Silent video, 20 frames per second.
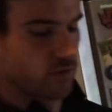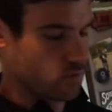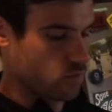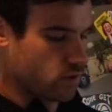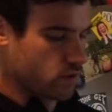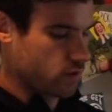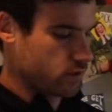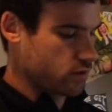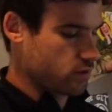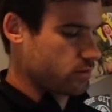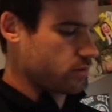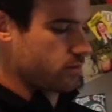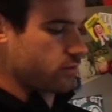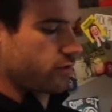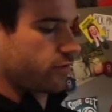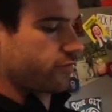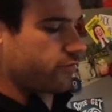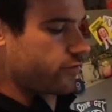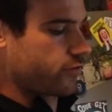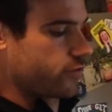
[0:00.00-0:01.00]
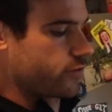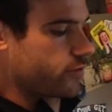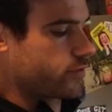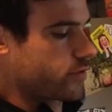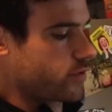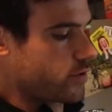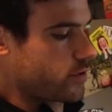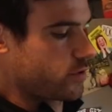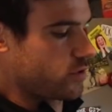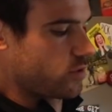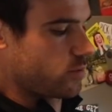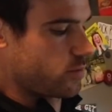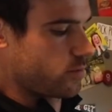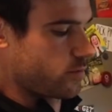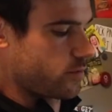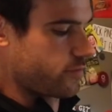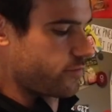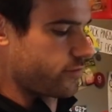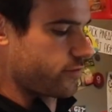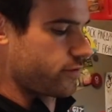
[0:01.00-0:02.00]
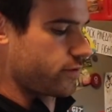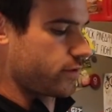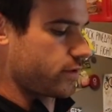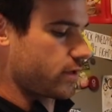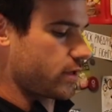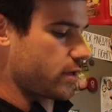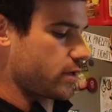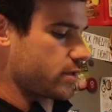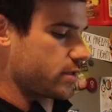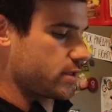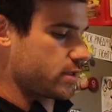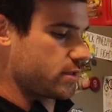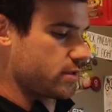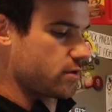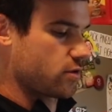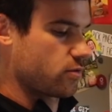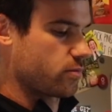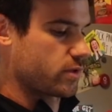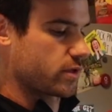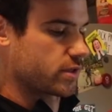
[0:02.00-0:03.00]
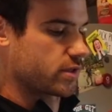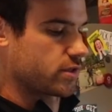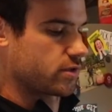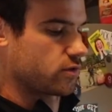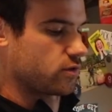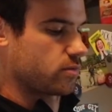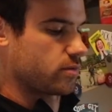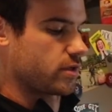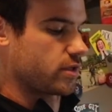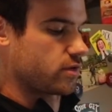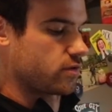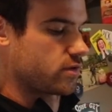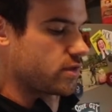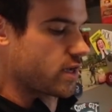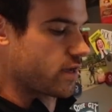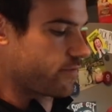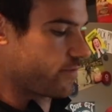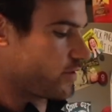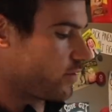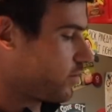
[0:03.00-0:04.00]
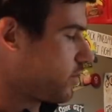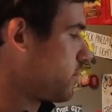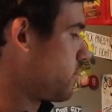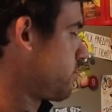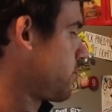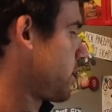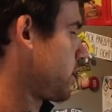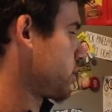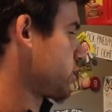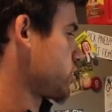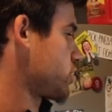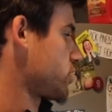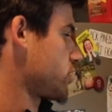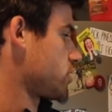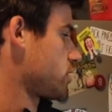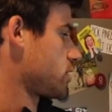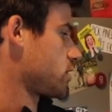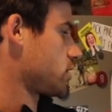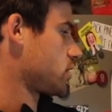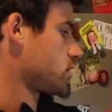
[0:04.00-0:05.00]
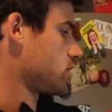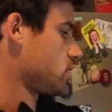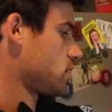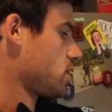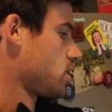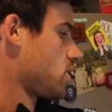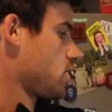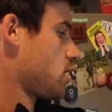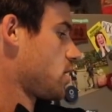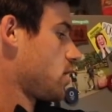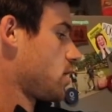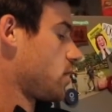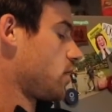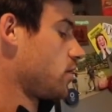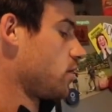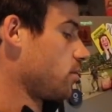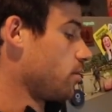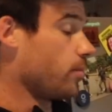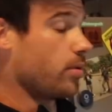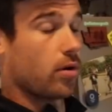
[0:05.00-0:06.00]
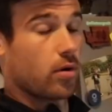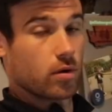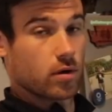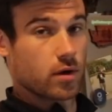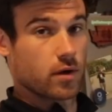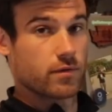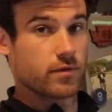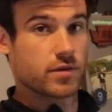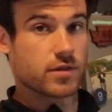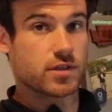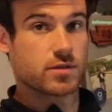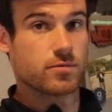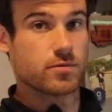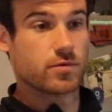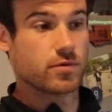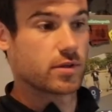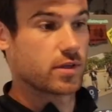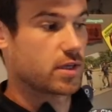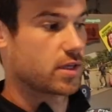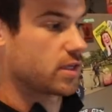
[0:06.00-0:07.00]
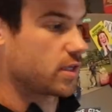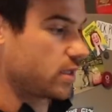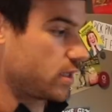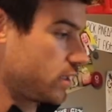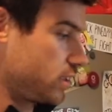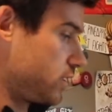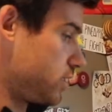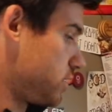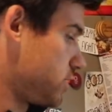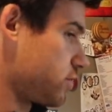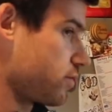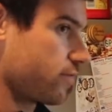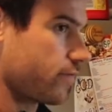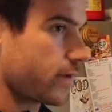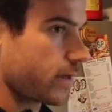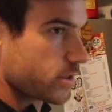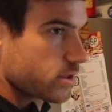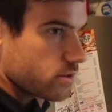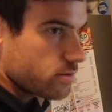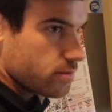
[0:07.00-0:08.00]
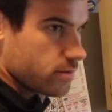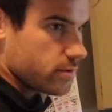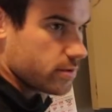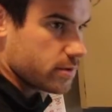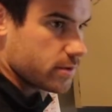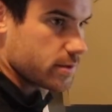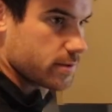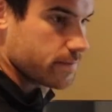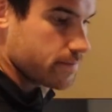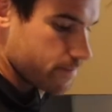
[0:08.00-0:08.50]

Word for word: you want a little bit more fruit, throw a little bit more fruit in there. It's no big deal, but you definitely want to make sure the bulk of the smoothie is your vegetables.